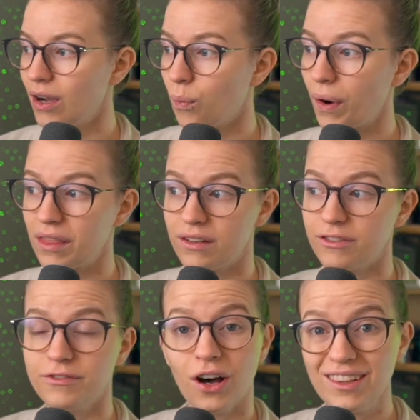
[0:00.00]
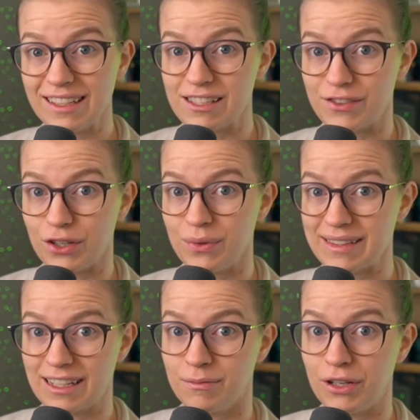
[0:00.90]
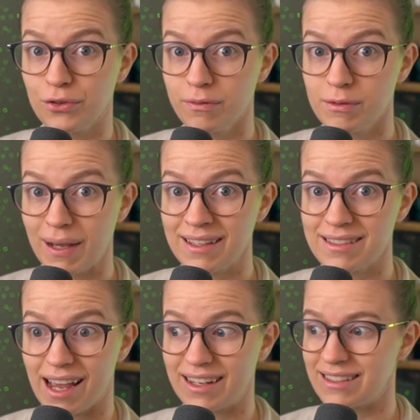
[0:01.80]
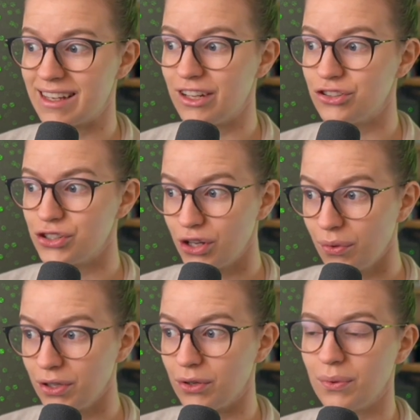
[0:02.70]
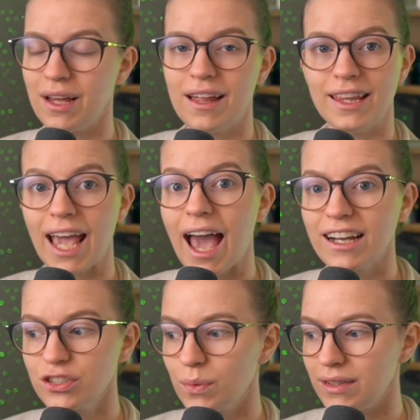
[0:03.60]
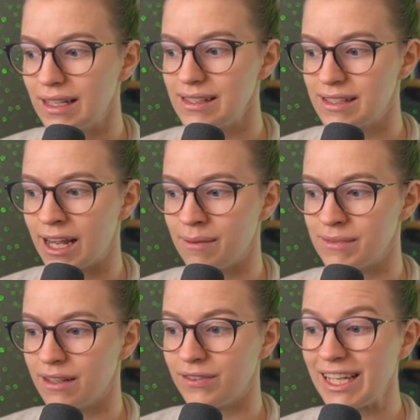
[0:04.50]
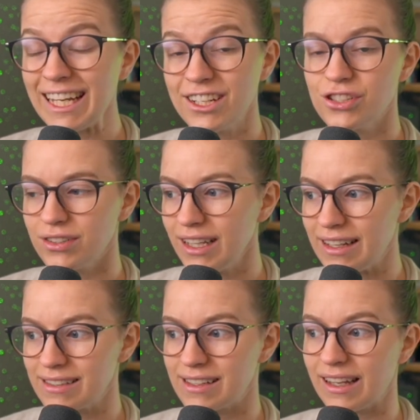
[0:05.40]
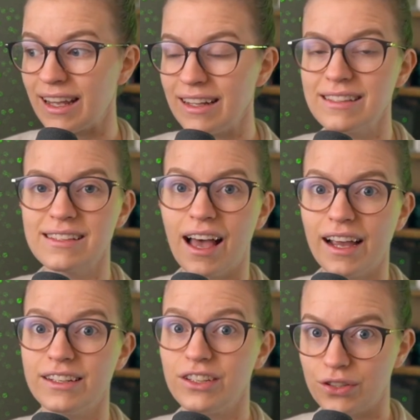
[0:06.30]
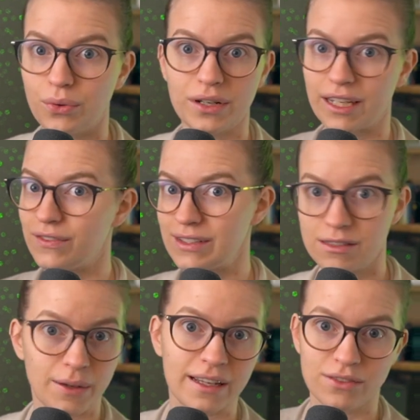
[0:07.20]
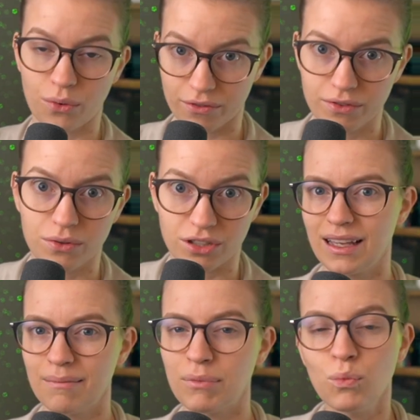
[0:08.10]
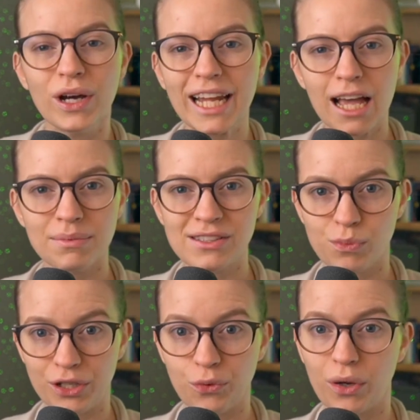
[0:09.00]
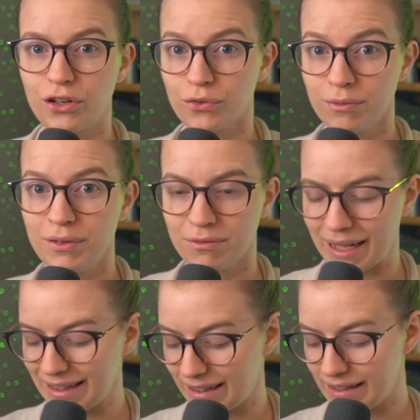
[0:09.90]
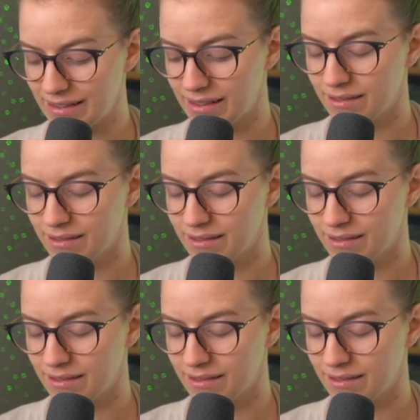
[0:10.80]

where the default list view is going to be grouped by status and show you the actual list names of each list inside your given space or folder. But what happens when you want to group your main list